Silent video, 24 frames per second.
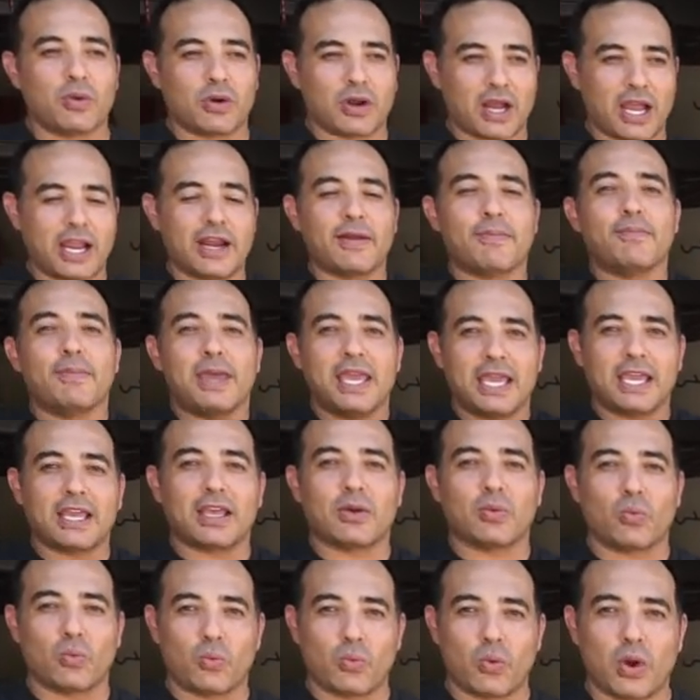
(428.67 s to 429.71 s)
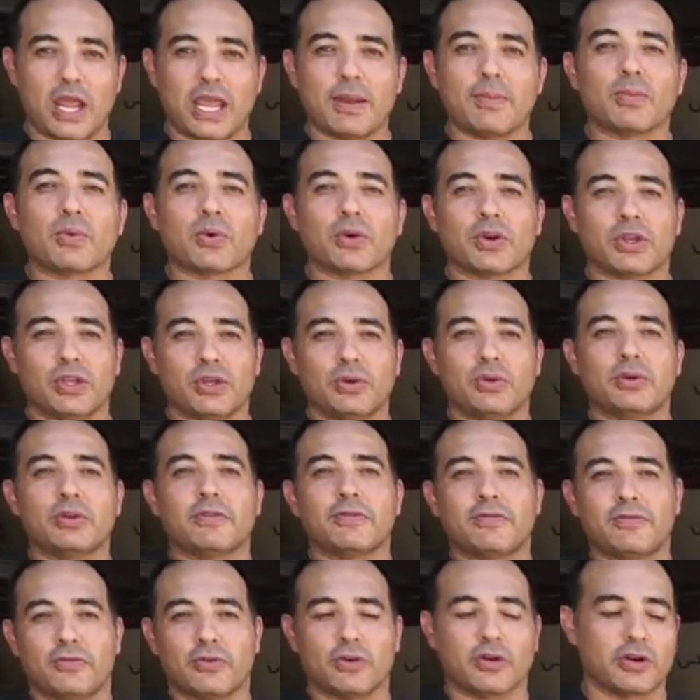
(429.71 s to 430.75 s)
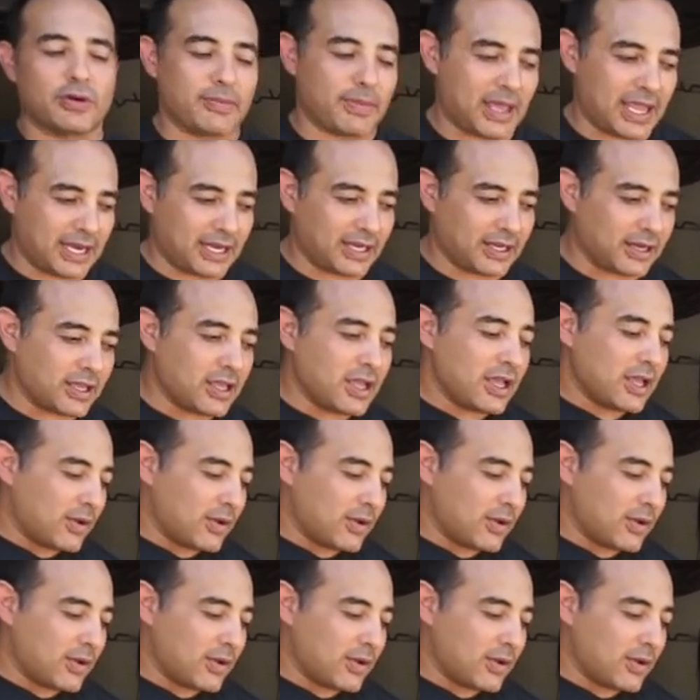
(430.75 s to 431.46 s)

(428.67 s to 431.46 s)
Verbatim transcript: will kind of make it way more uniform, and